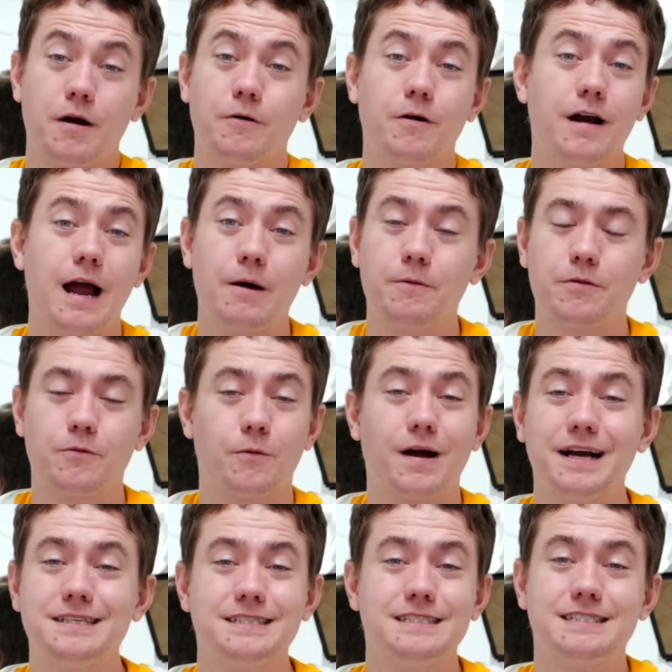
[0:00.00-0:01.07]
where we're at with
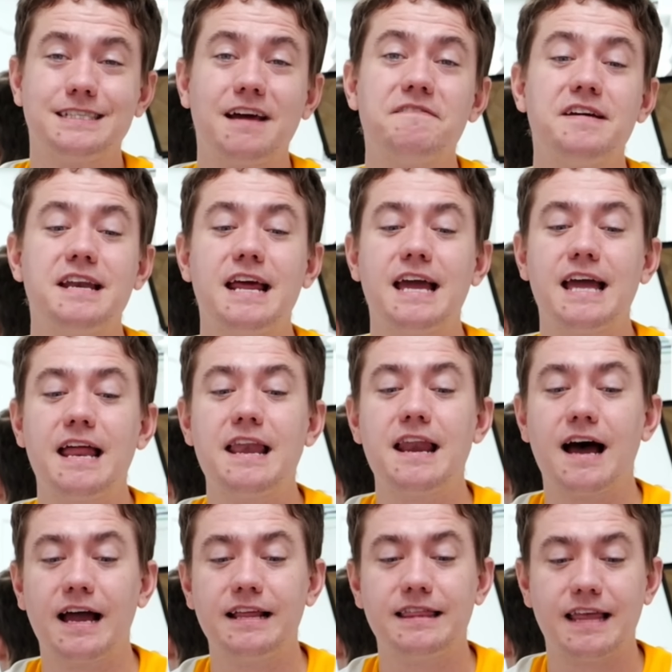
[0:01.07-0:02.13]
Ryzen 7 and
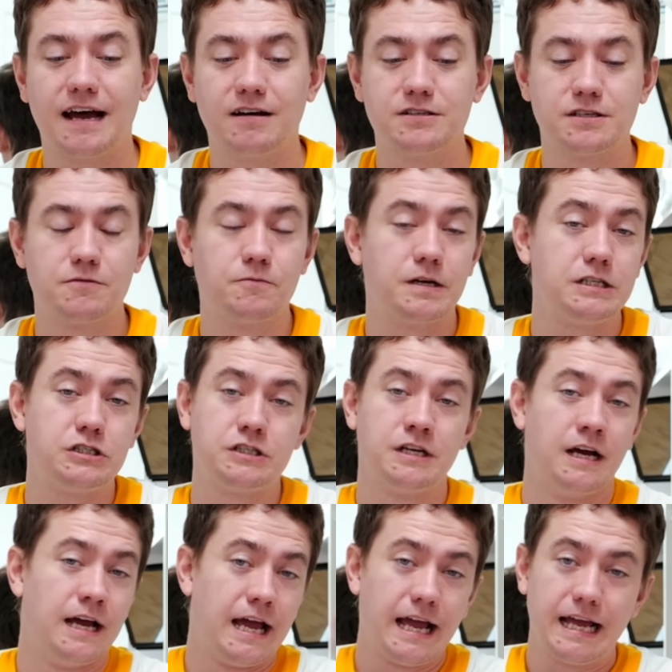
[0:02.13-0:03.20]
9000, which
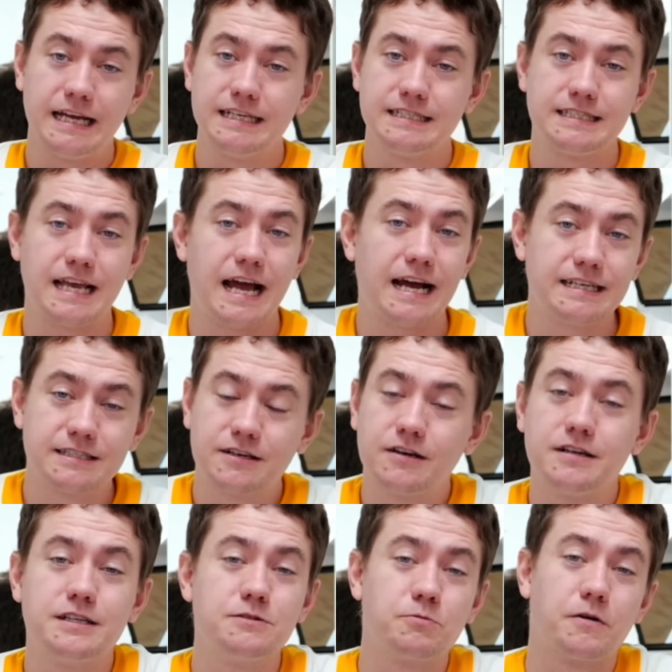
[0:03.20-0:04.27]
is as
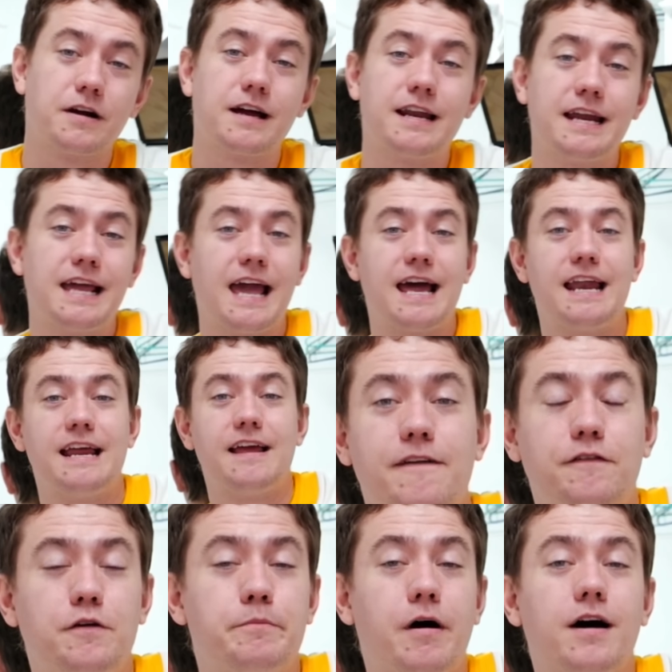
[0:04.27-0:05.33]
good as we're gonna get it.
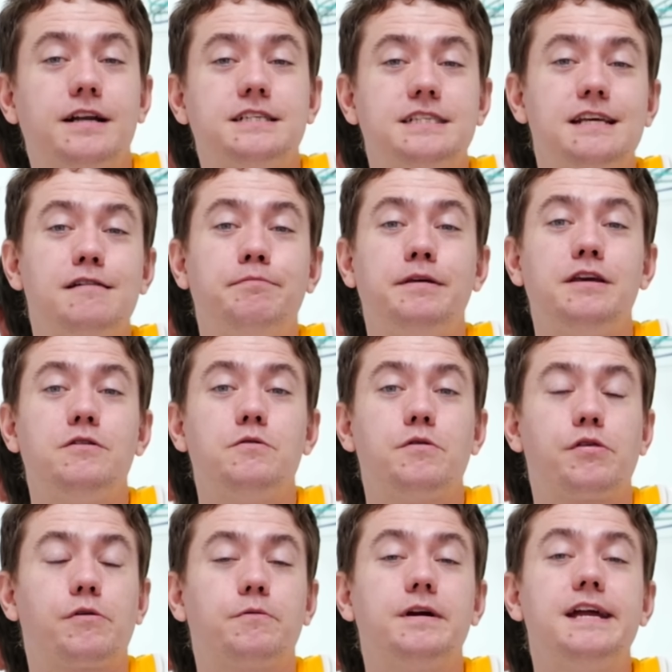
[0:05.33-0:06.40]
If you bought a CPU
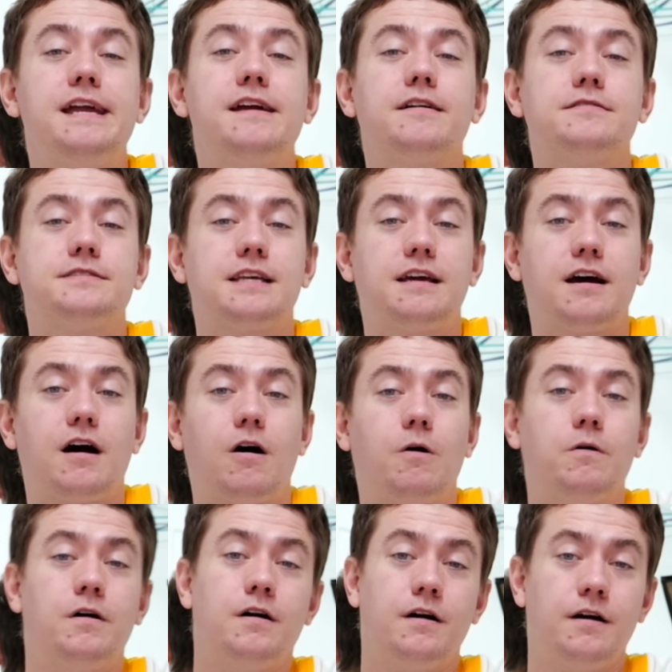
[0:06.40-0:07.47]
three years
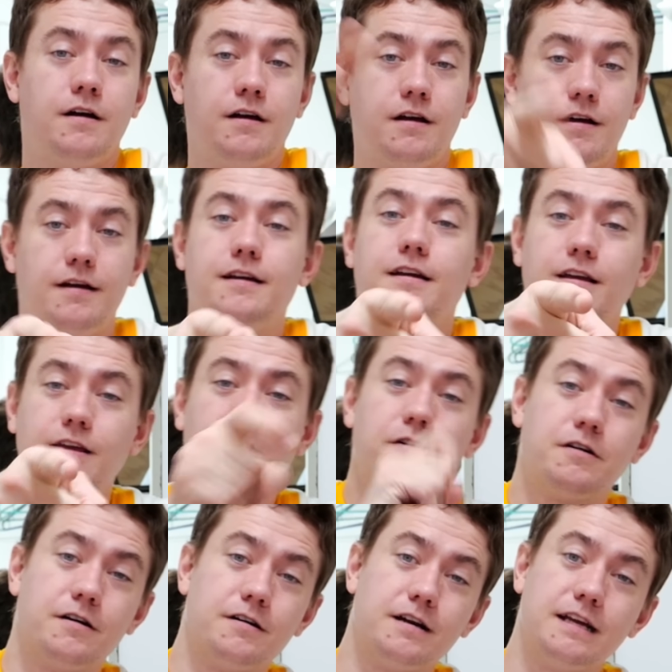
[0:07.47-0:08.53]
ago,
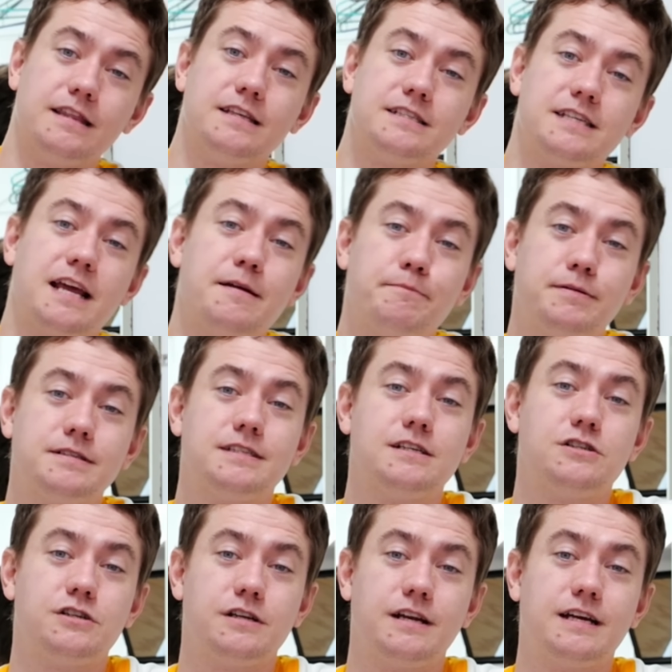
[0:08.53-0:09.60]
you're in the same
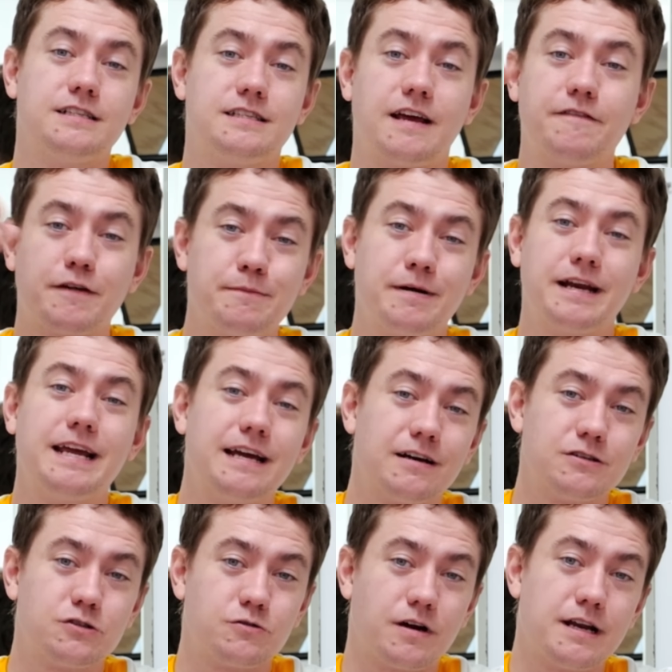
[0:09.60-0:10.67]
position as everybody
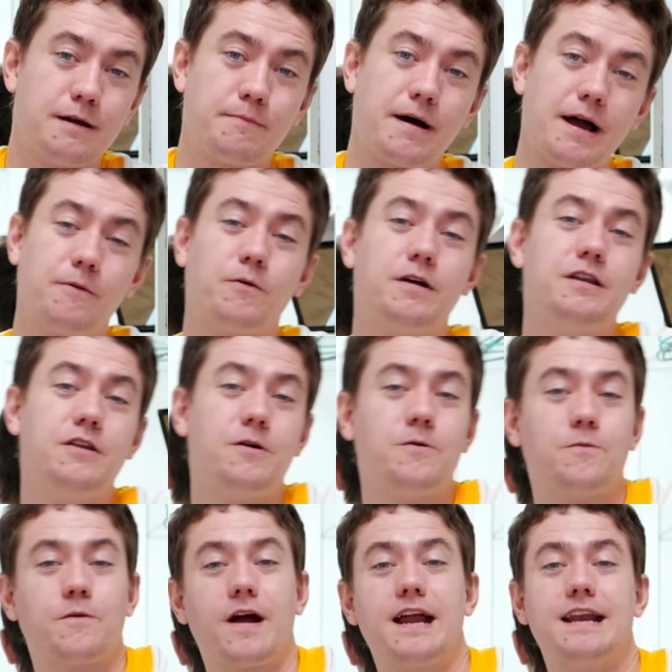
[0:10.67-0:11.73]
else trying to buy one new
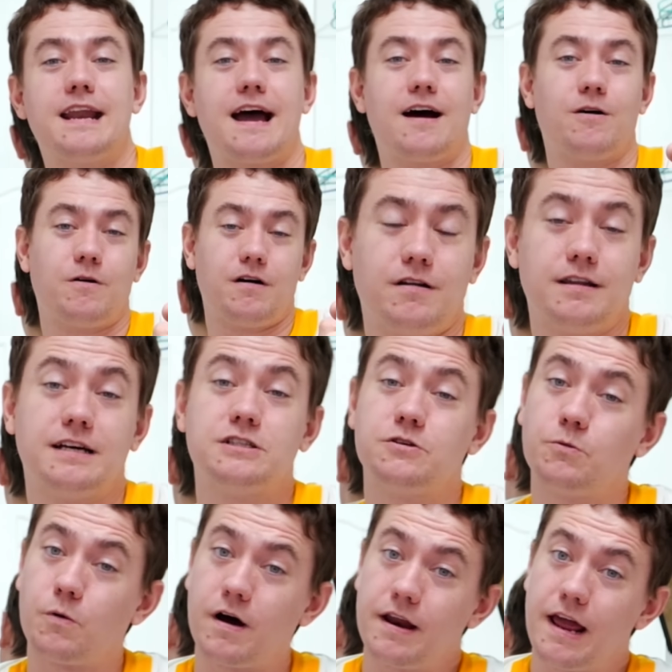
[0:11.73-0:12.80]
right now. Unless
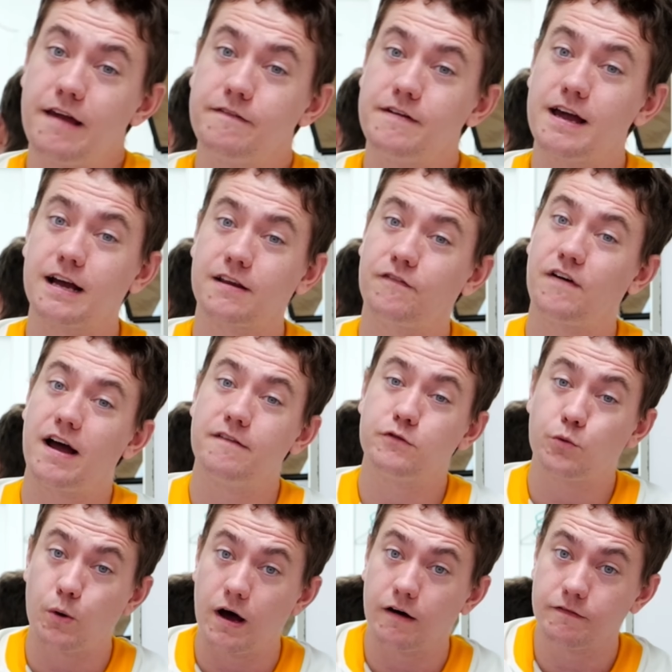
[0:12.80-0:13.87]
you want AVX
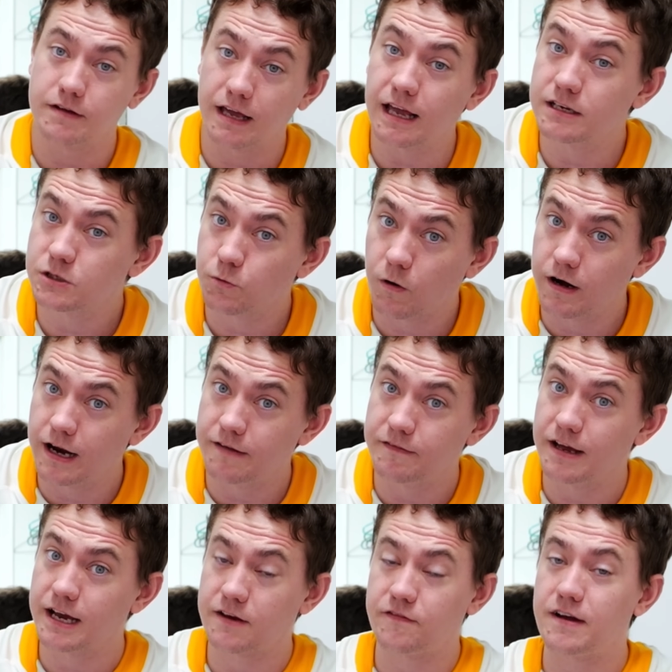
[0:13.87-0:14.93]
512. In case you want
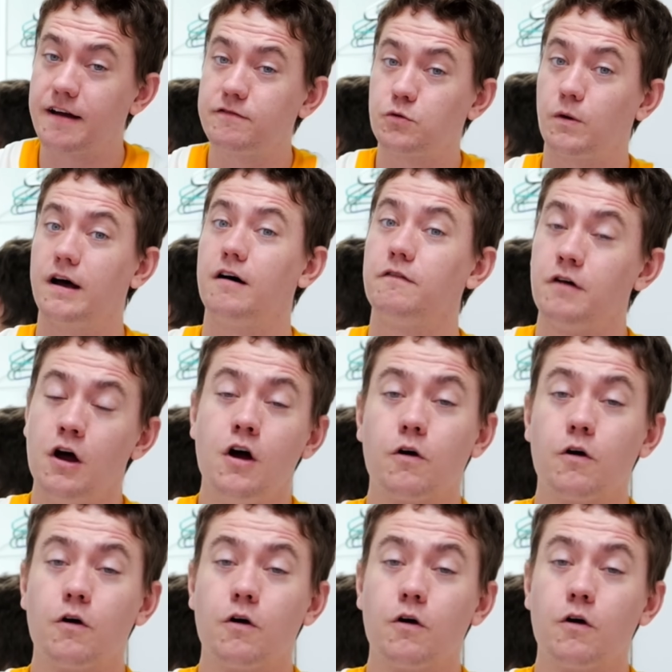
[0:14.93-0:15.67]
AVX 512,